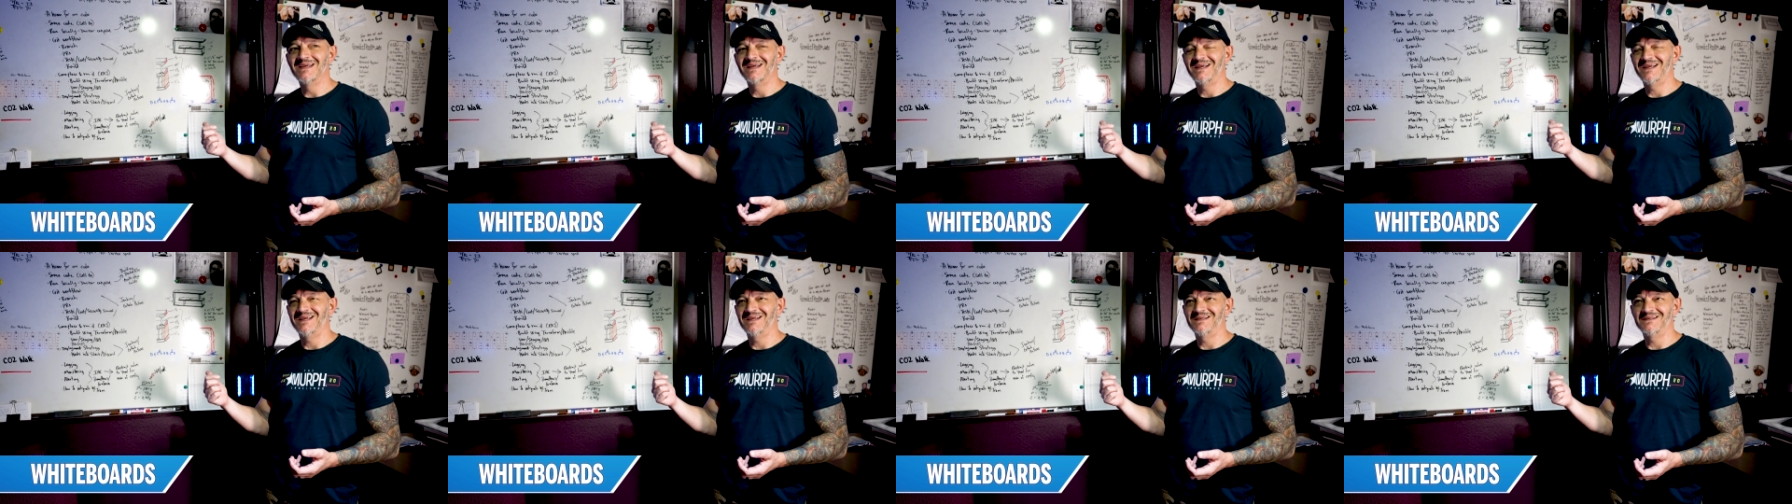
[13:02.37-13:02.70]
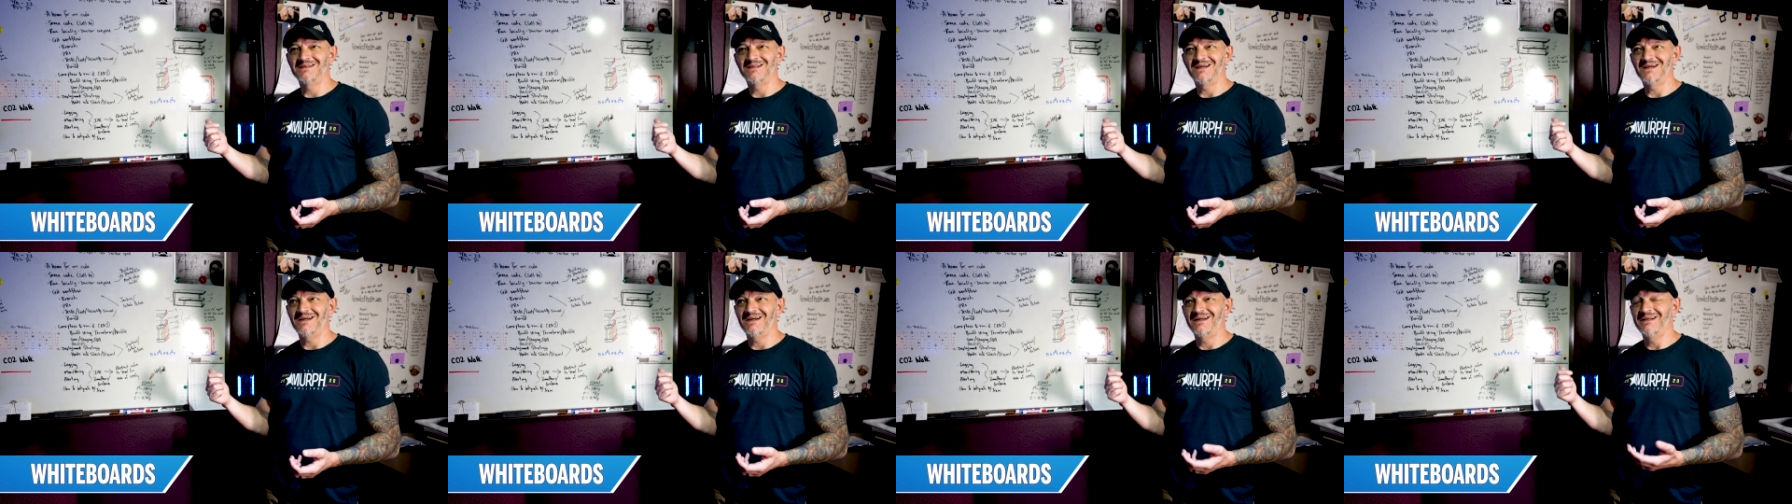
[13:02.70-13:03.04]

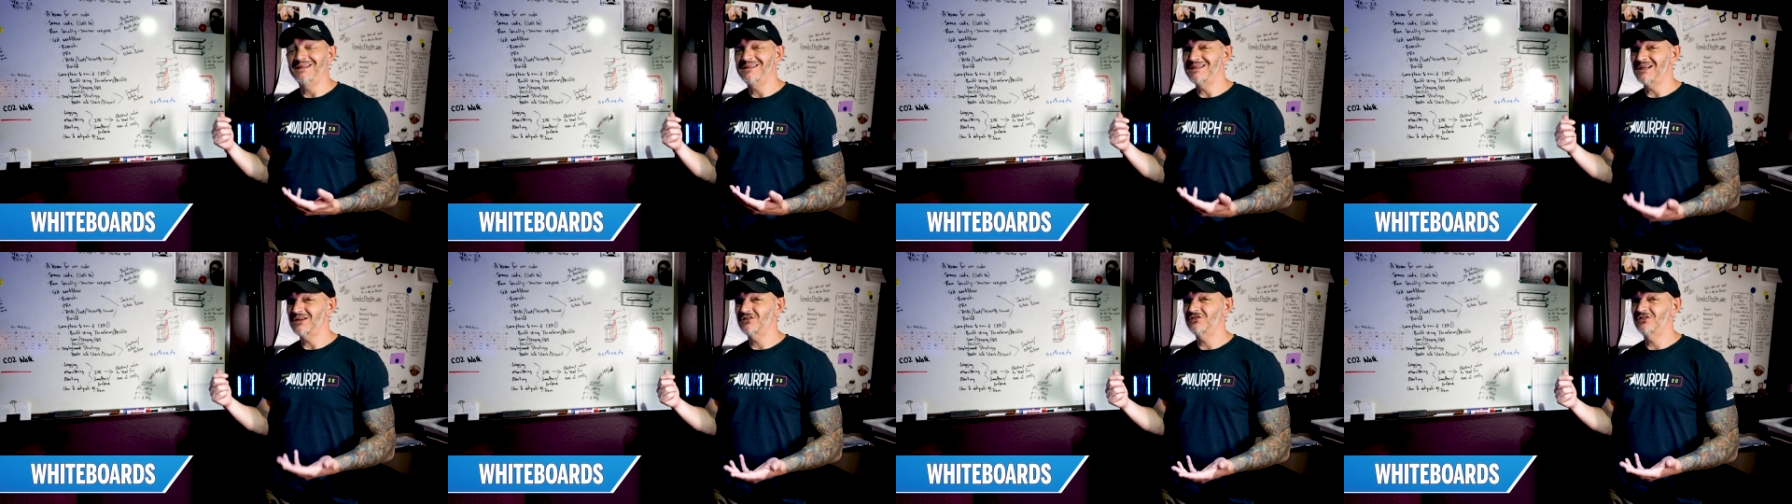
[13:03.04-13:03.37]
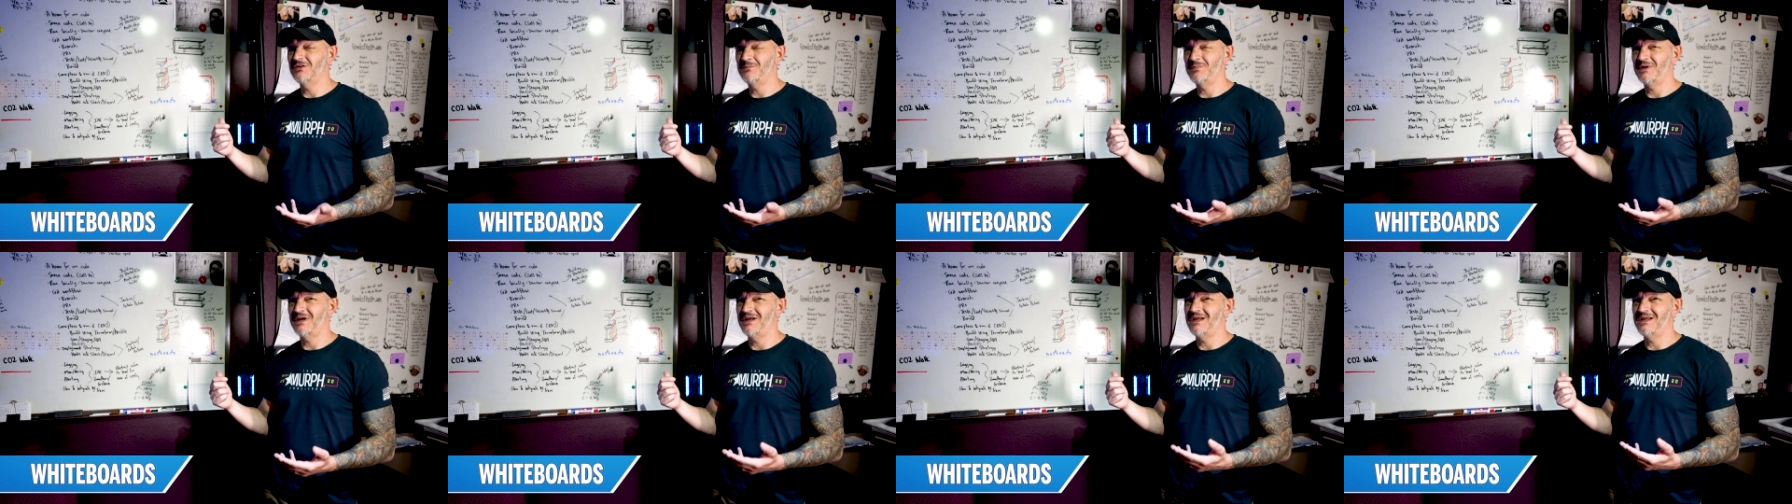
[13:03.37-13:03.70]
and I didn't
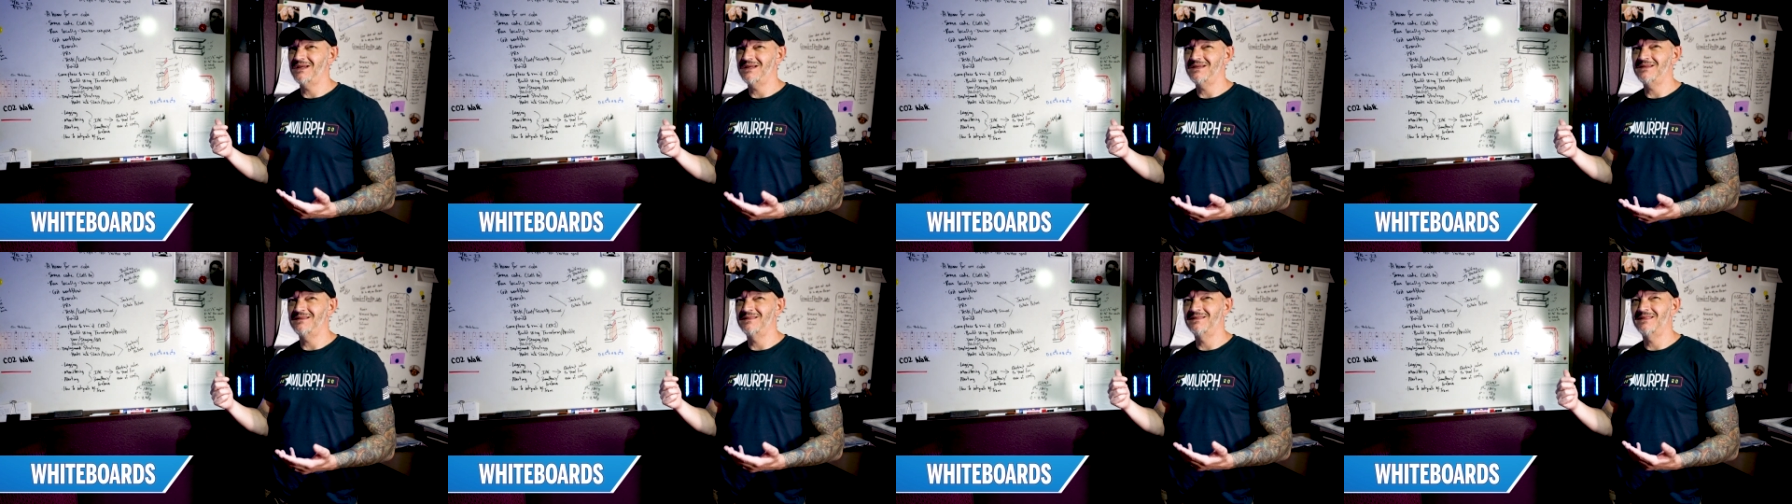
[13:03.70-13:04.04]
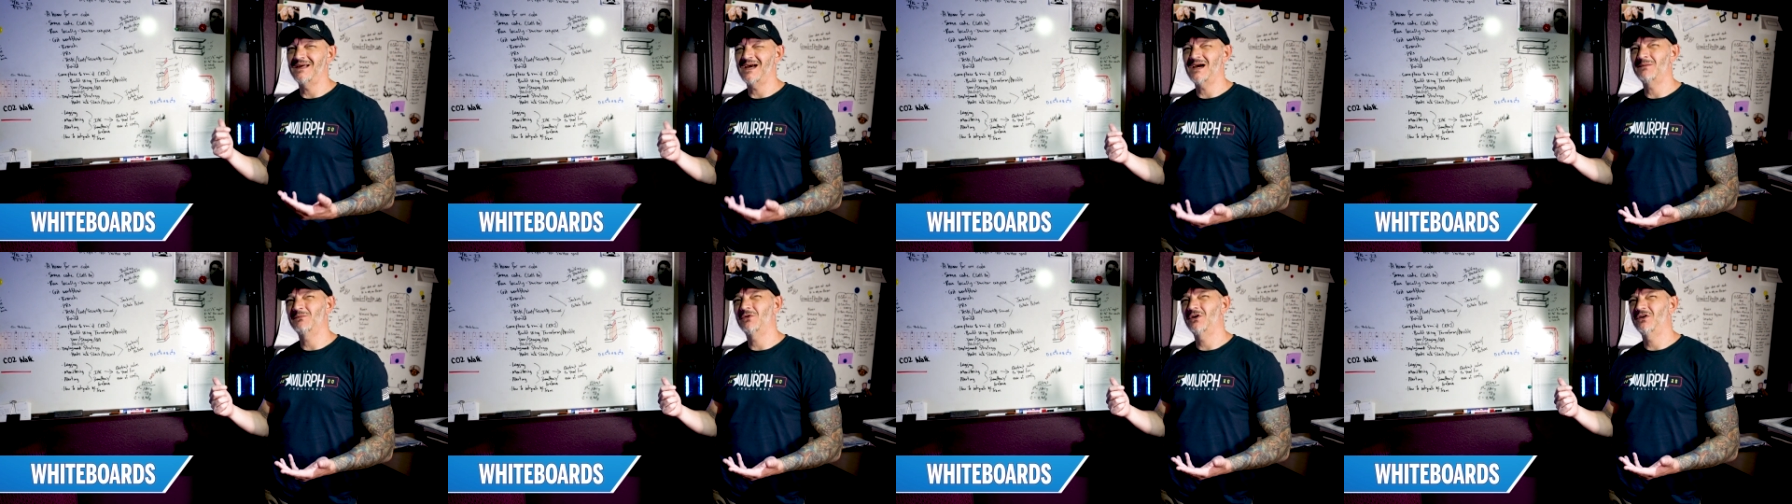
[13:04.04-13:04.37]
actually pay
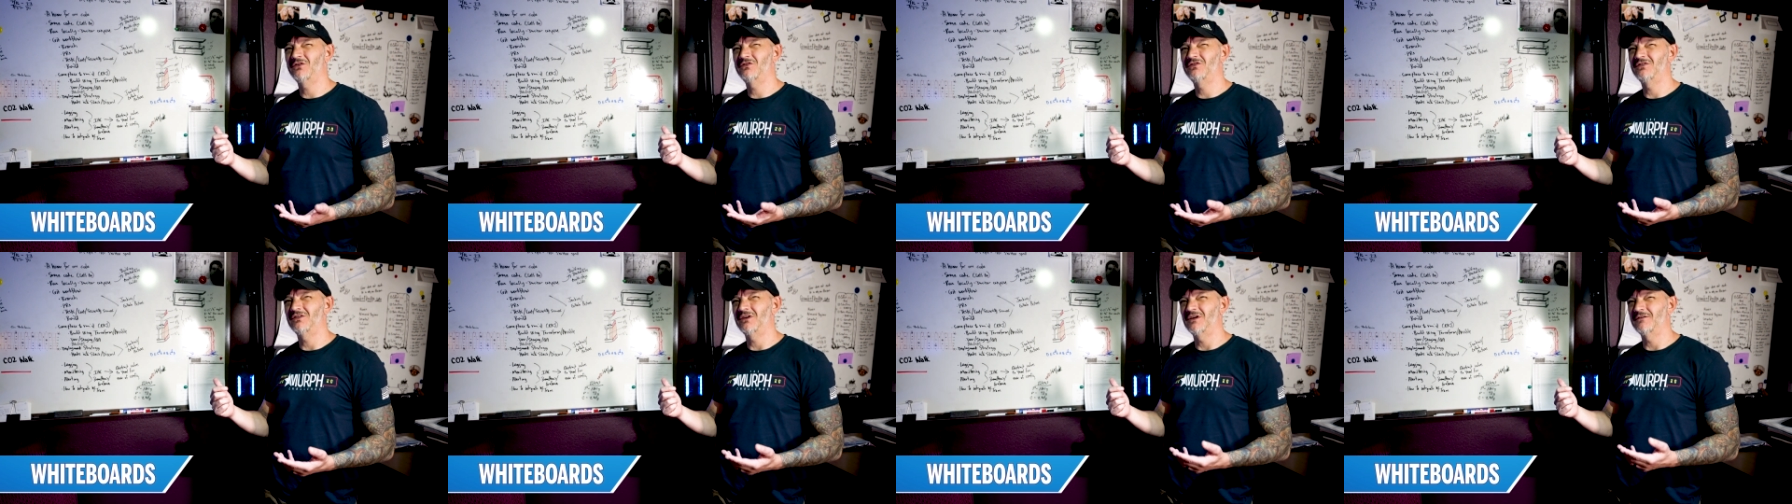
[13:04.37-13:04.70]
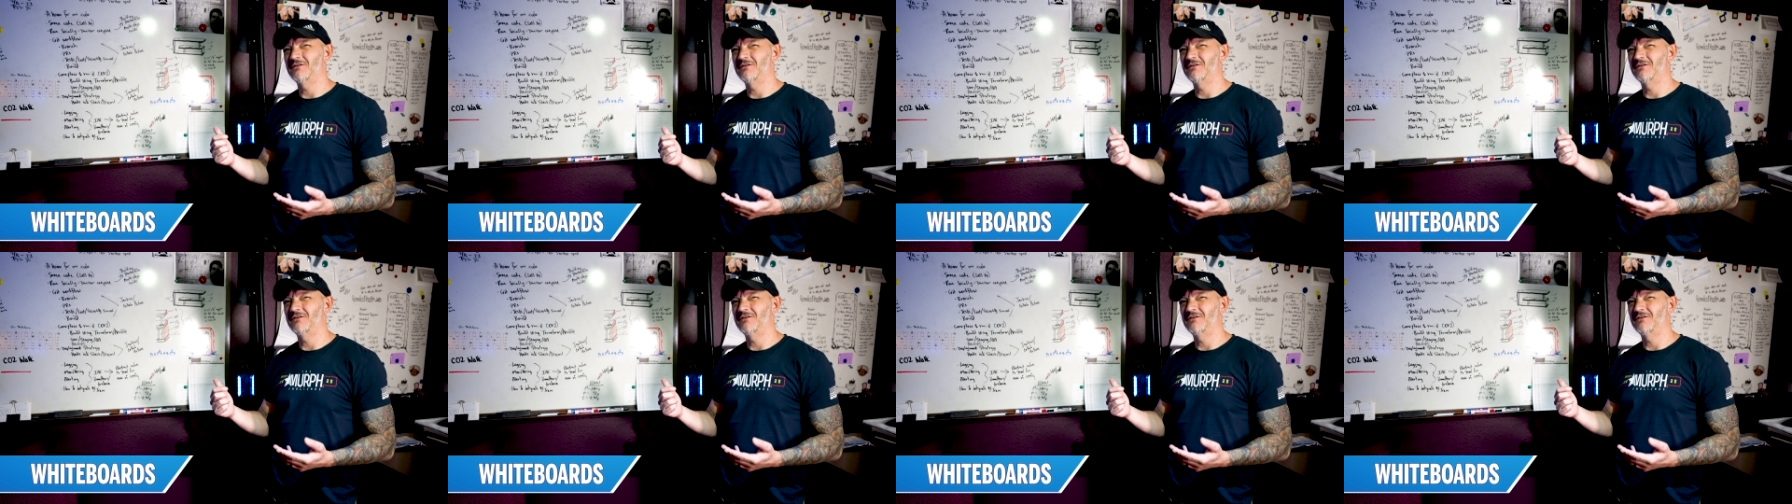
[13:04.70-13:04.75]
that much,